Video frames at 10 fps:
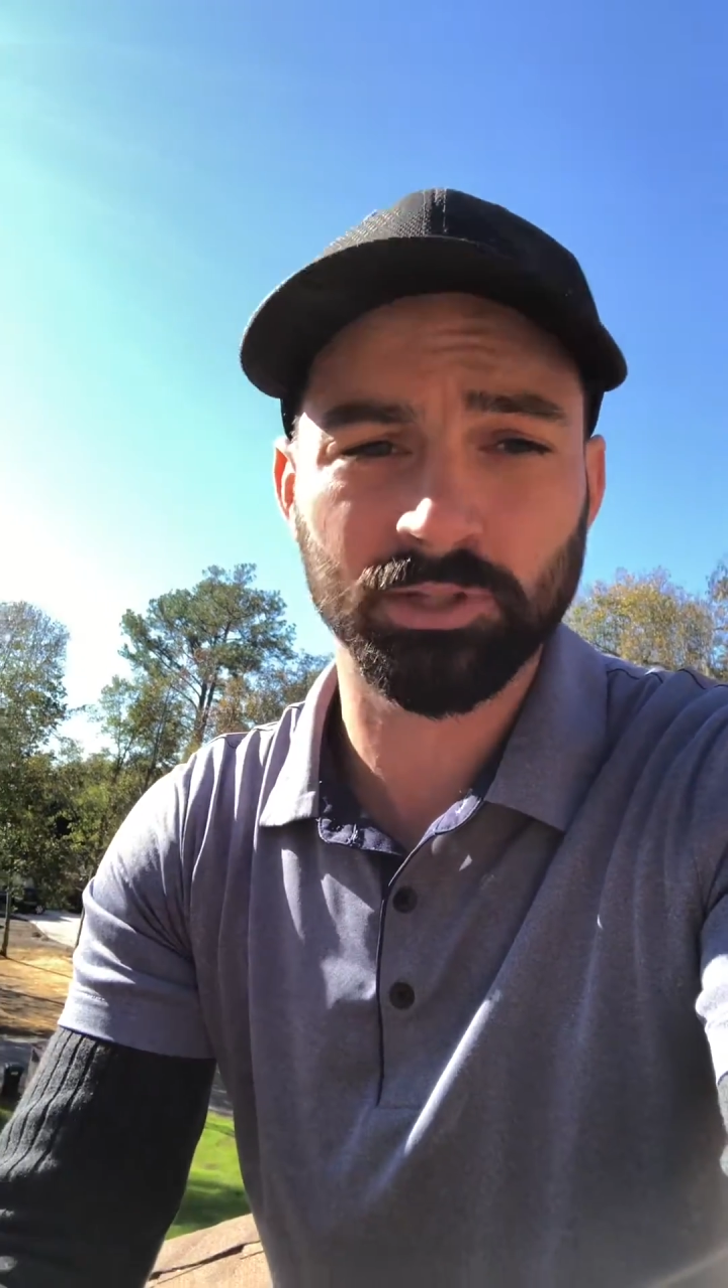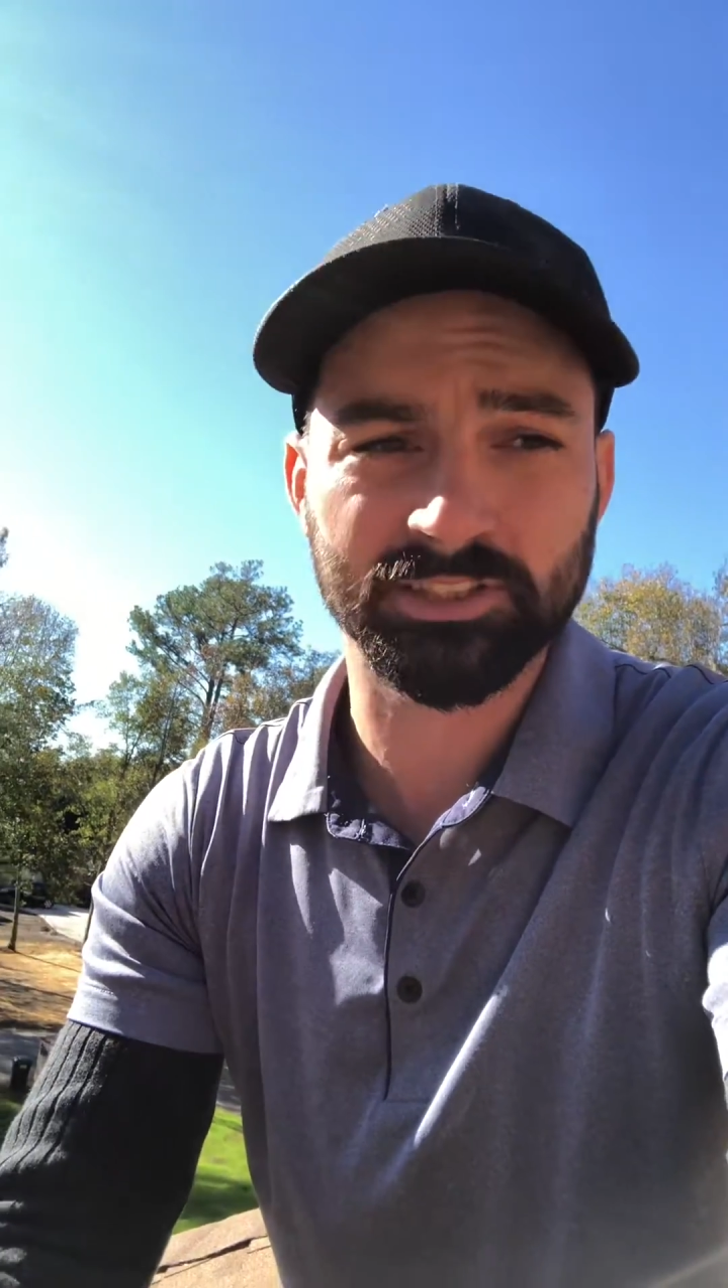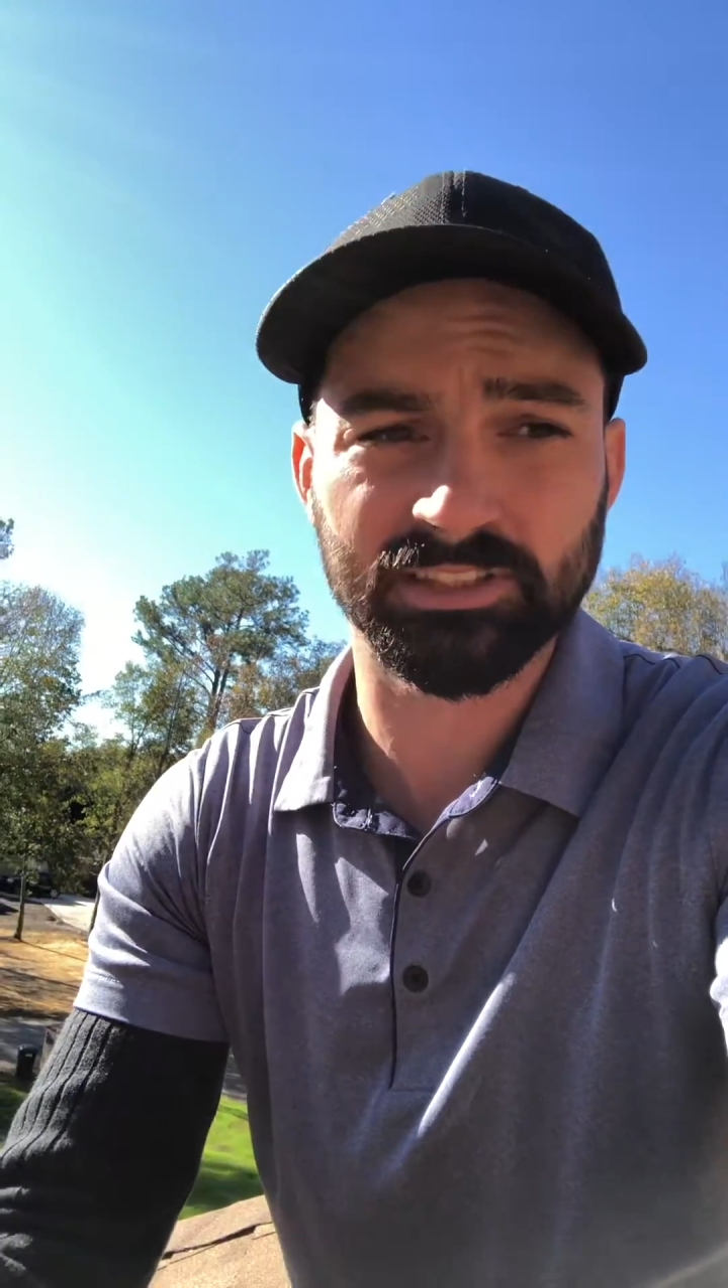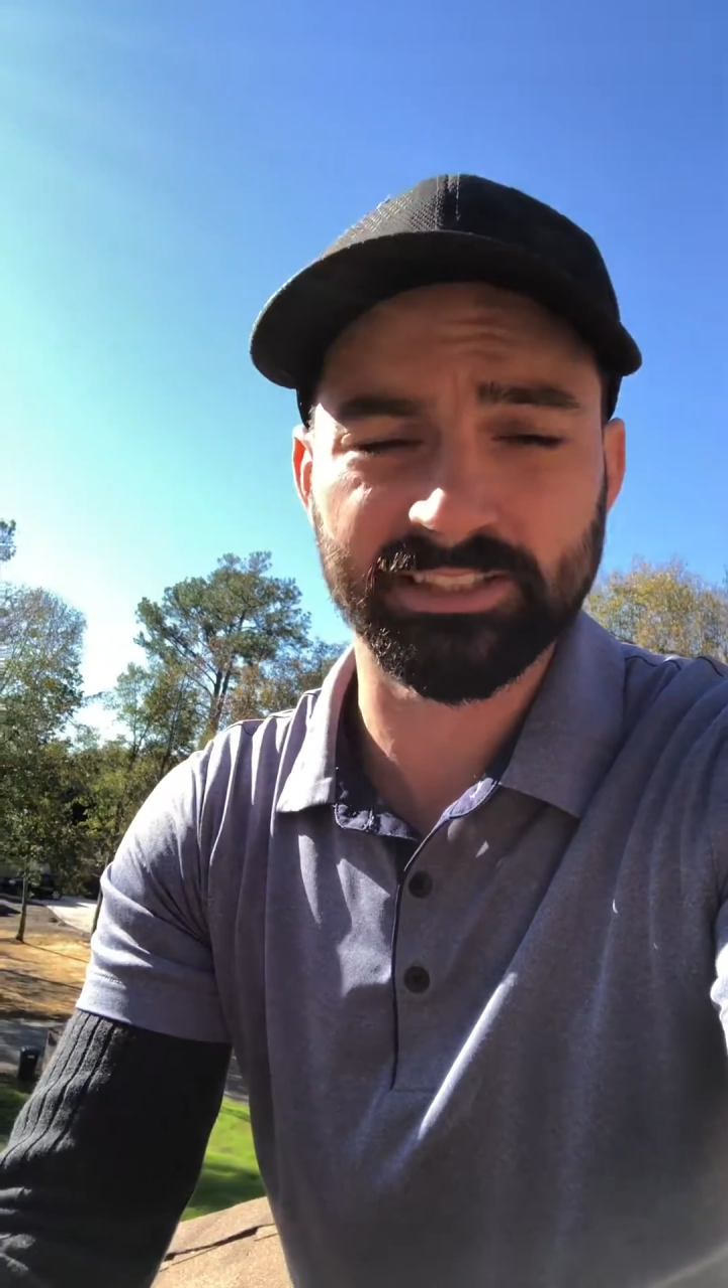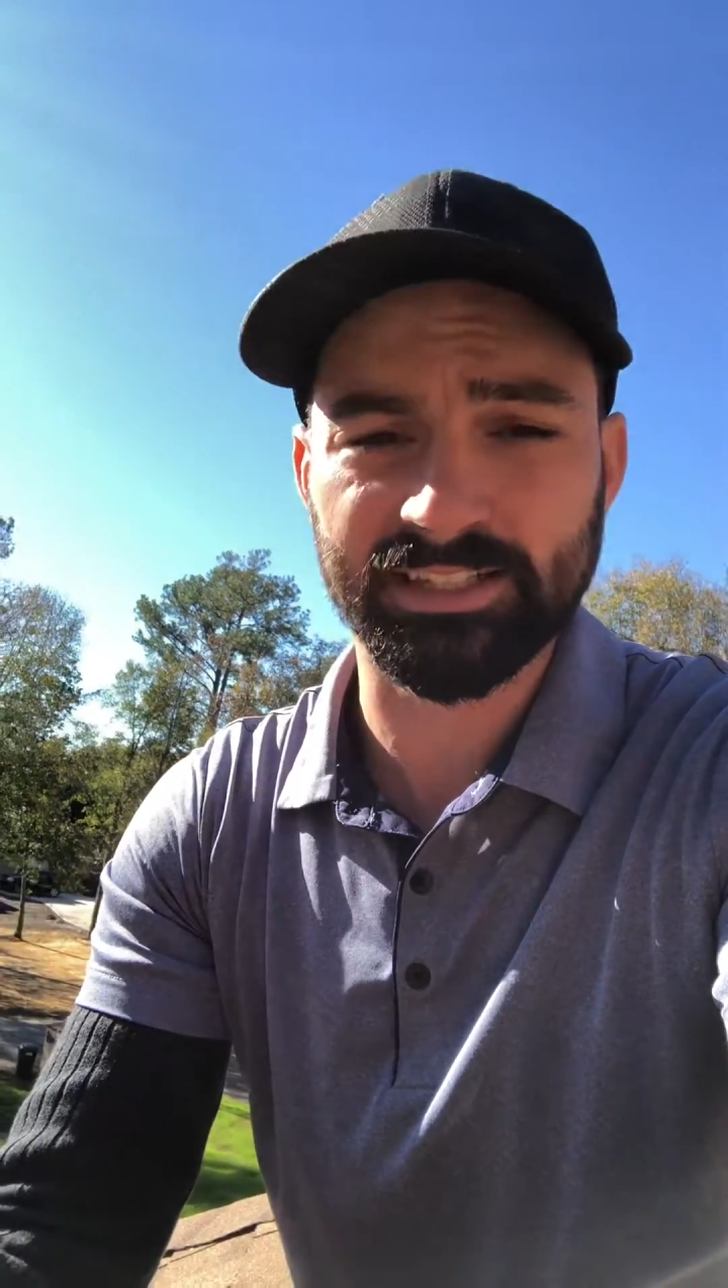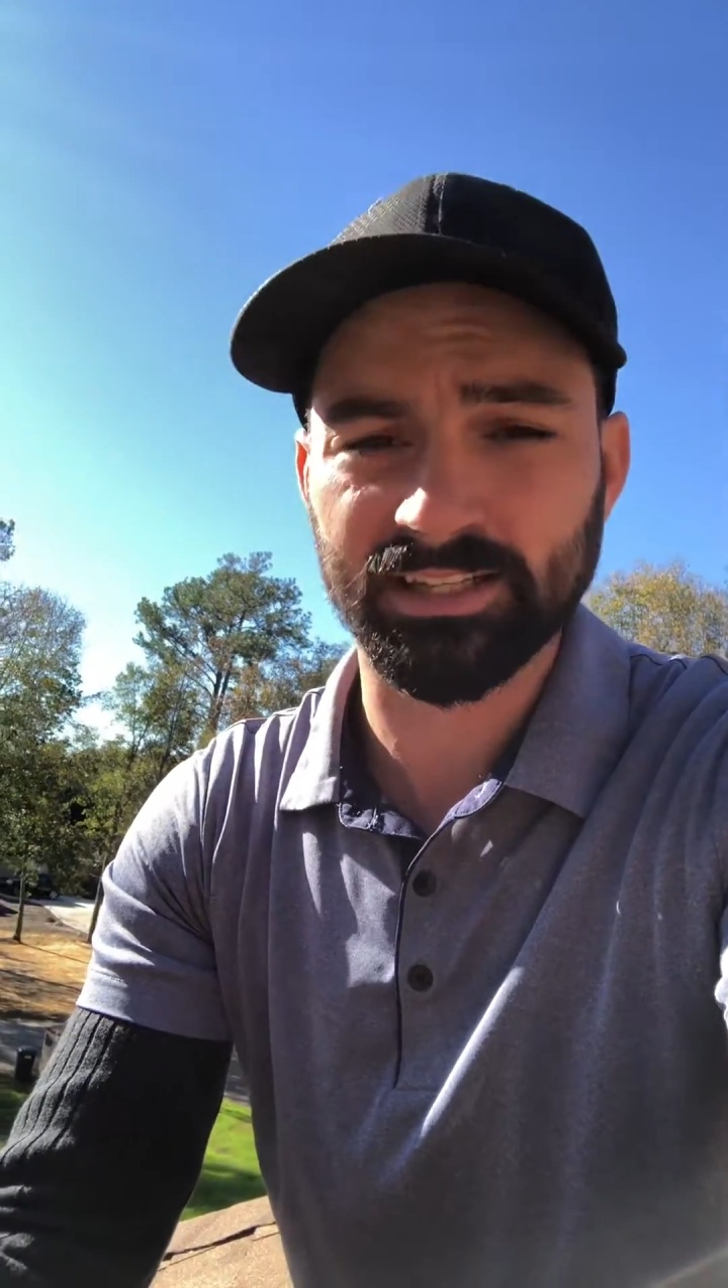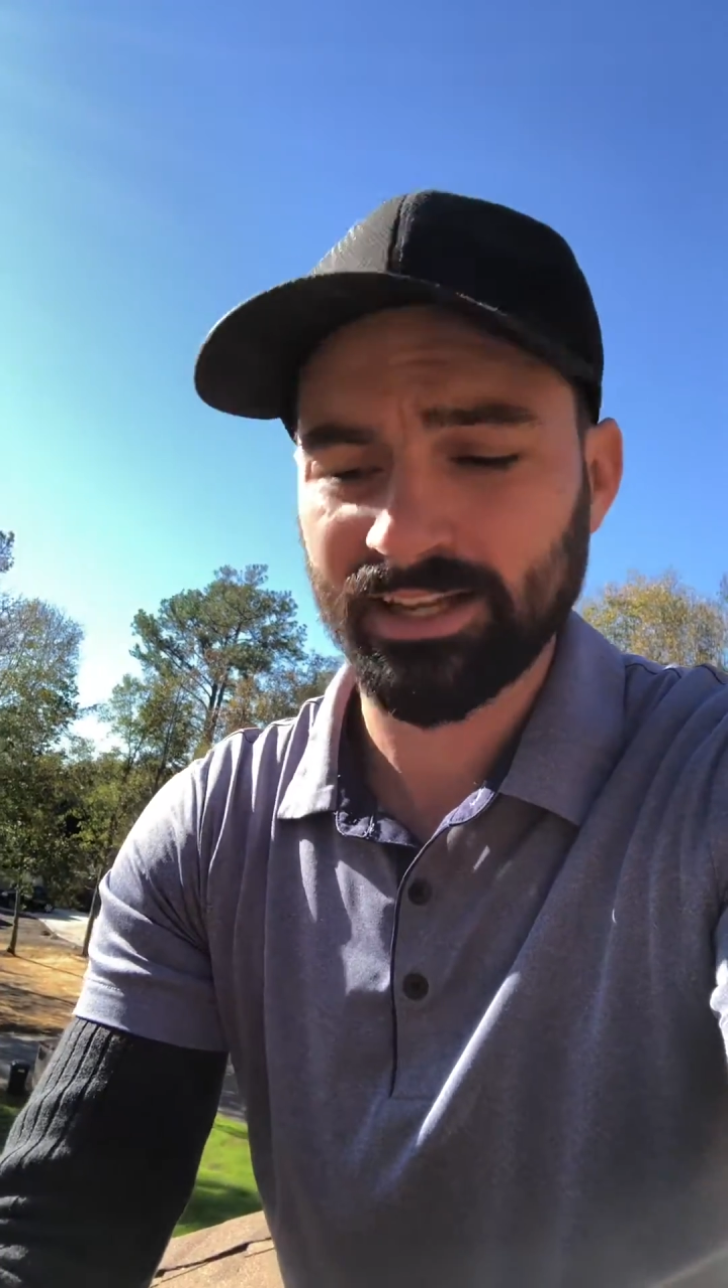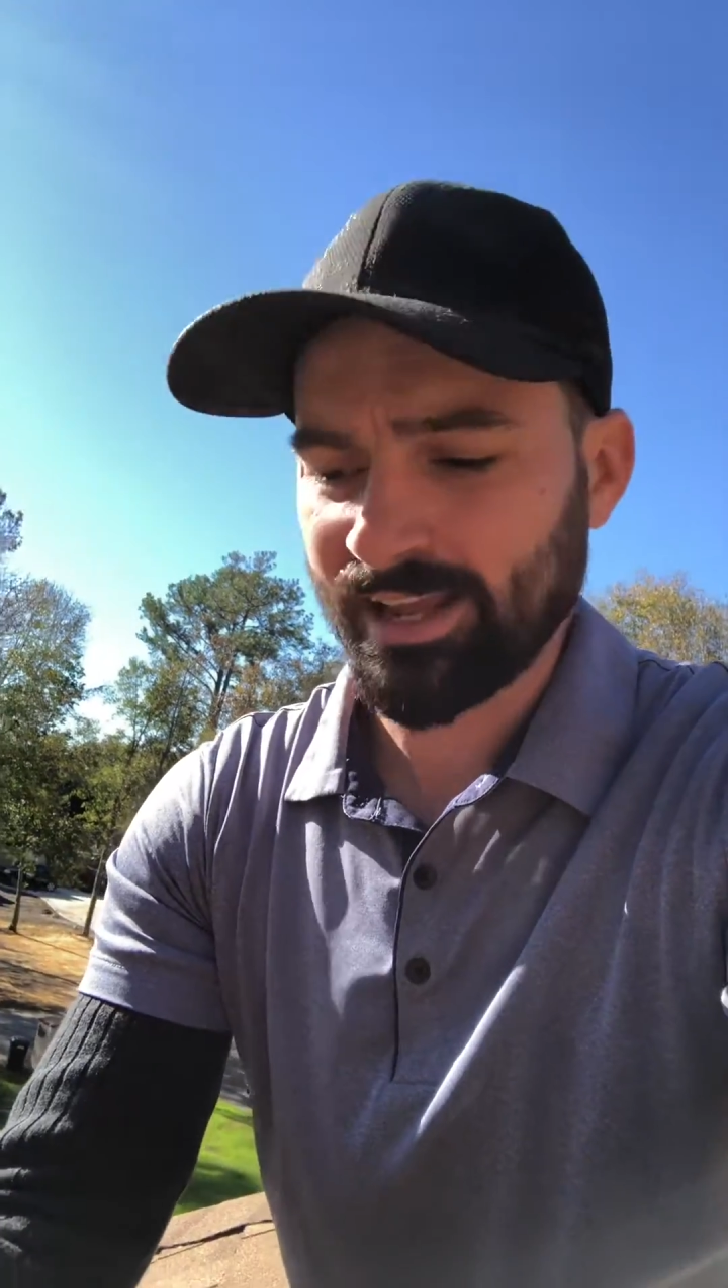doesn't leak.